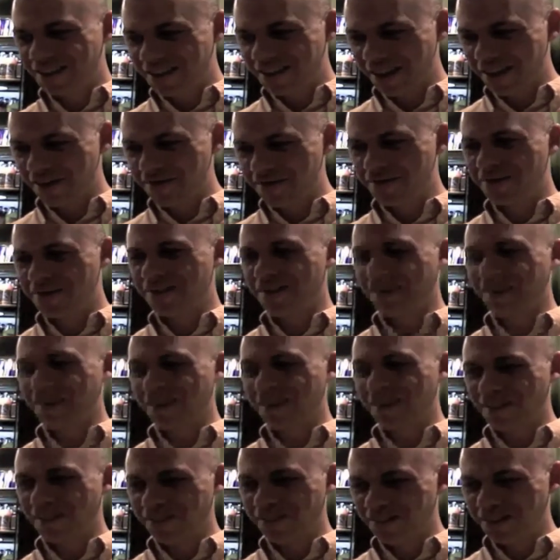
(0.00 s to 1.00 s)
attempts.
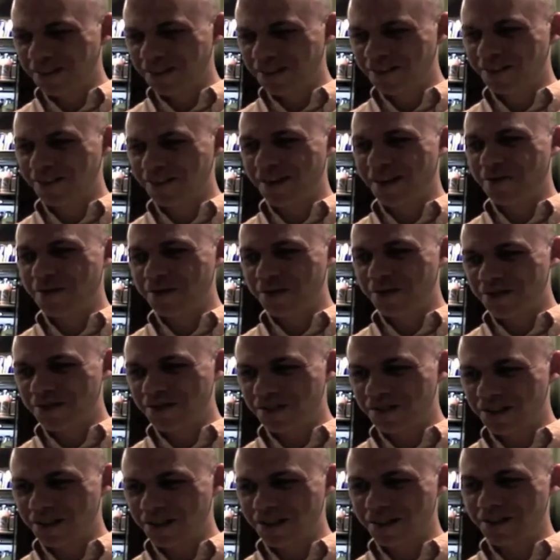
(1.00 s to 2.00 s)
Um, so that was
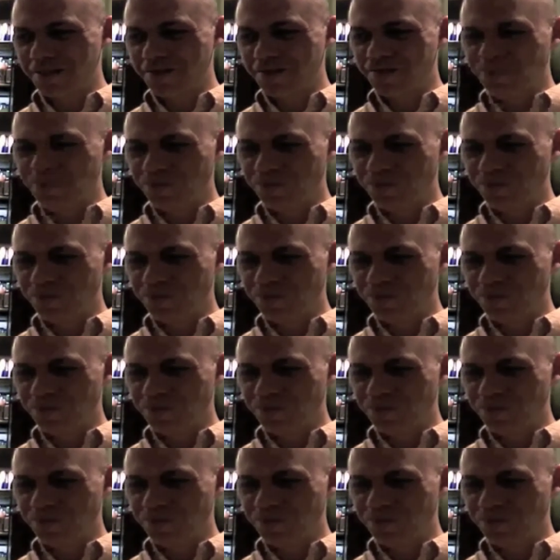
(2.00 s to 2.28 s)
the,